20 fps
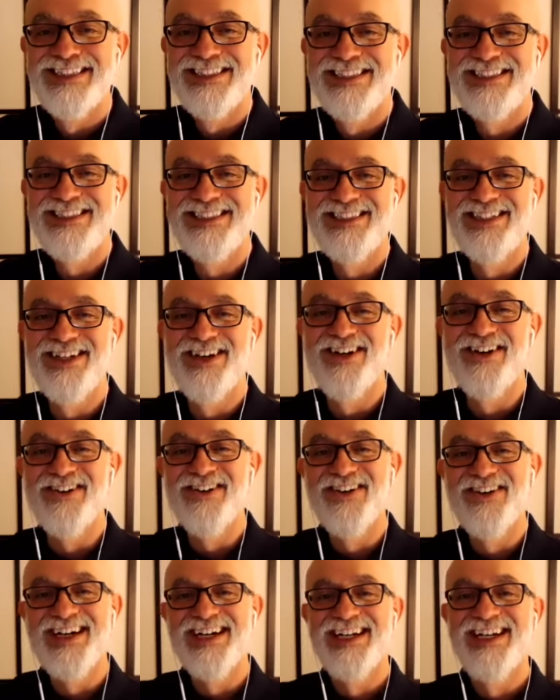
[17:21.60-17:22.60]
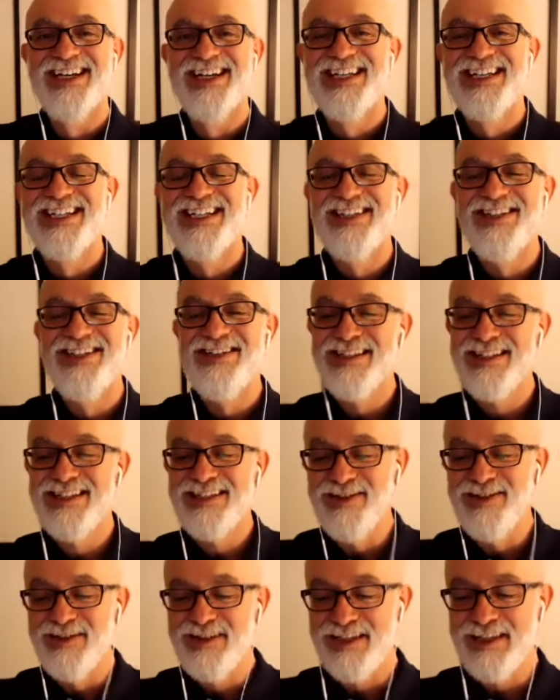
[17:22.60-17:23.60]
so
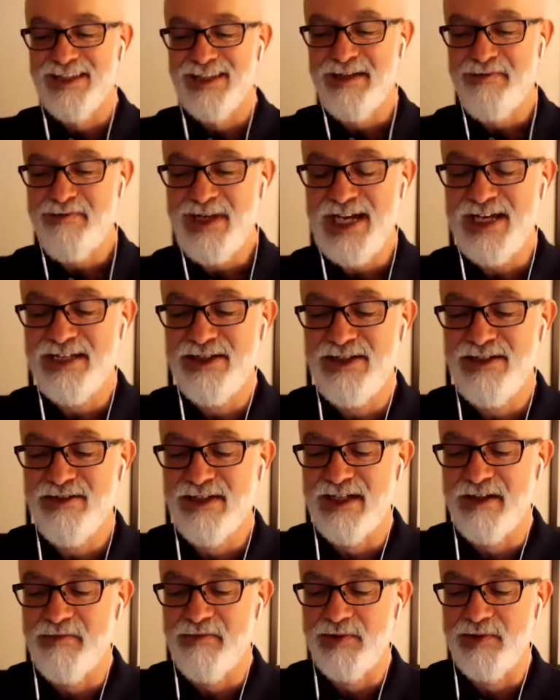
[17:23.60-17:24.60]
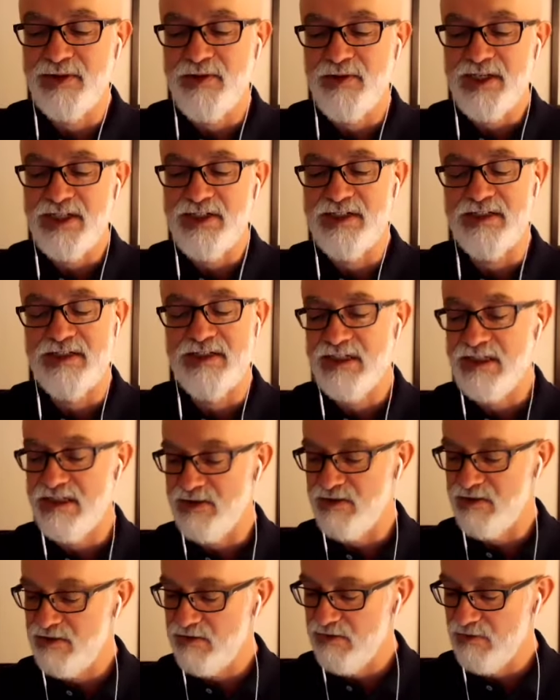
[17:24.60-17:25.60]
so let me ask you a couple of questions
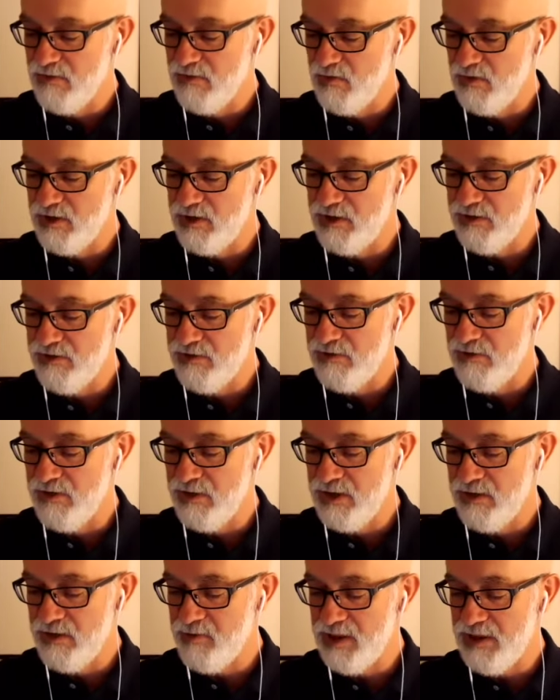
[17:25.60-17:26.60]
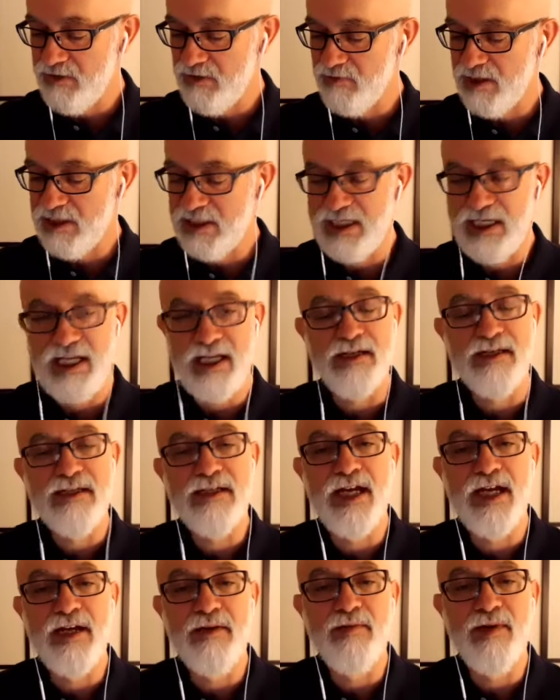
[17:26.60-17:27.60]
because we're going to be running out of
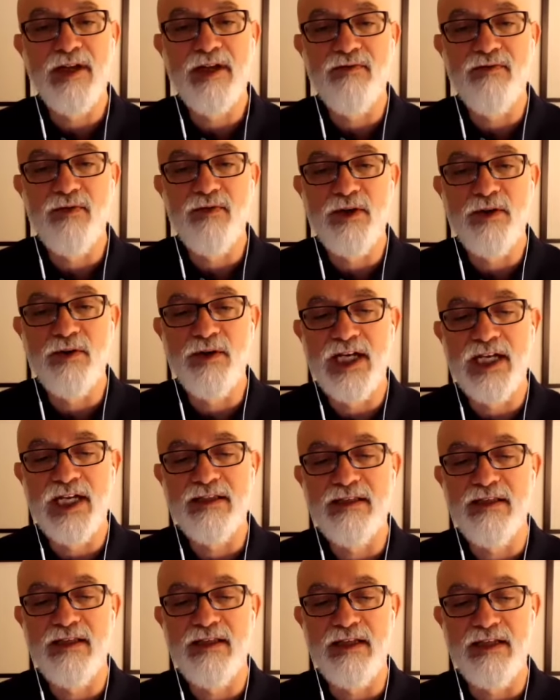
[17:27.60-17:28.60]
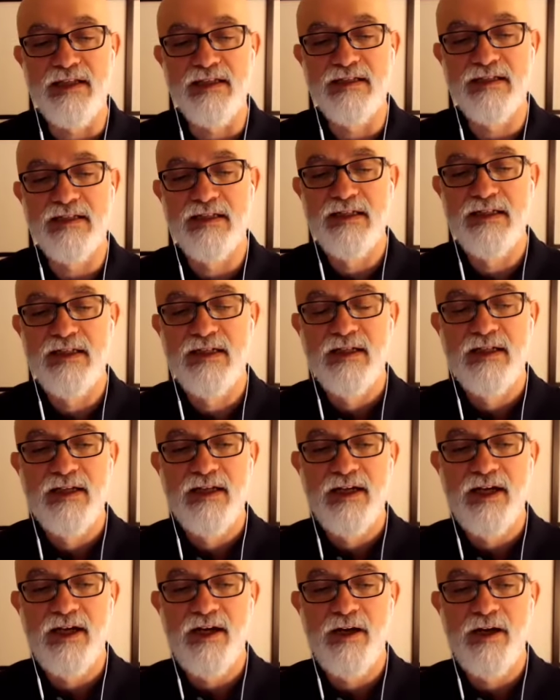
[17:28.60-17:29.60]
time if we don't get to these.
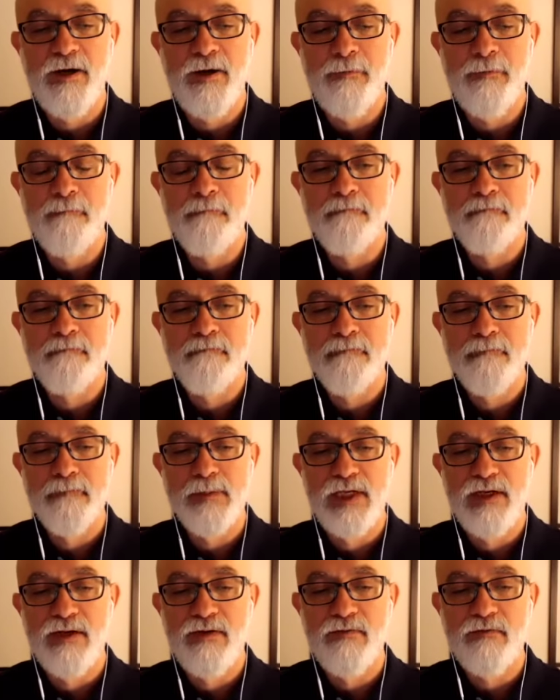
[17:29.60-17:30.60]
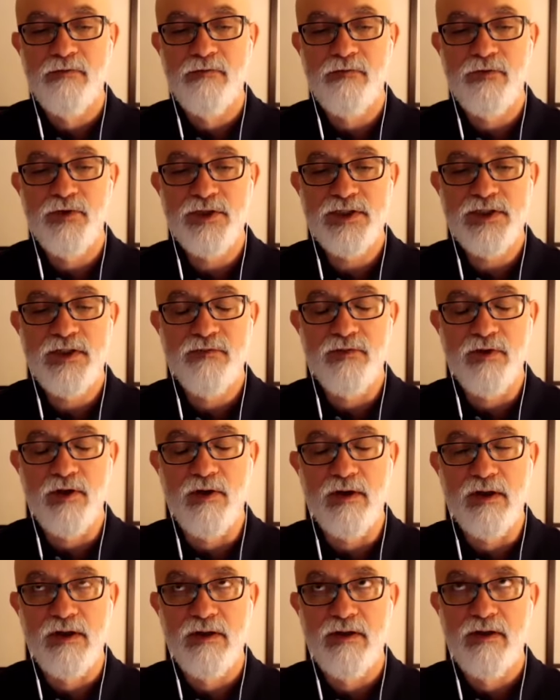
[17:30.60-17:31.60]
Hmm. Um, first of all,